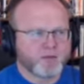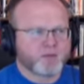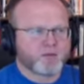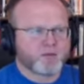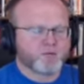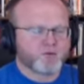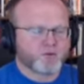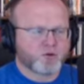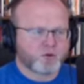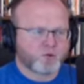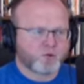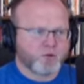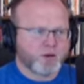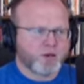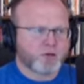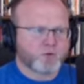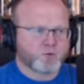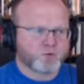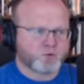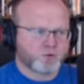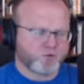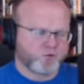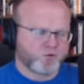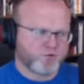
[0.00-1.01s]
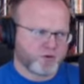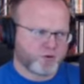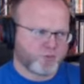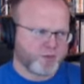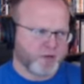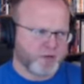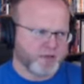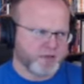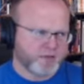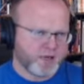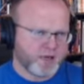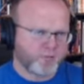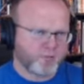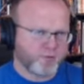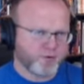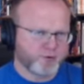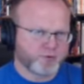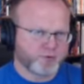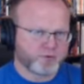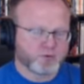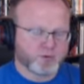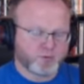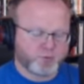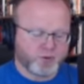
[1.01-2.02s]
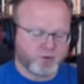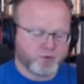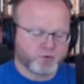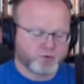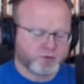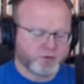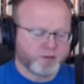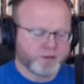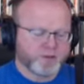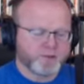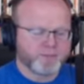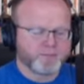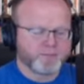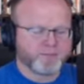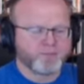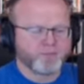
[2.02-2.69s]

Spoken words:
The Quran was revealed by Gabriel, supposedly.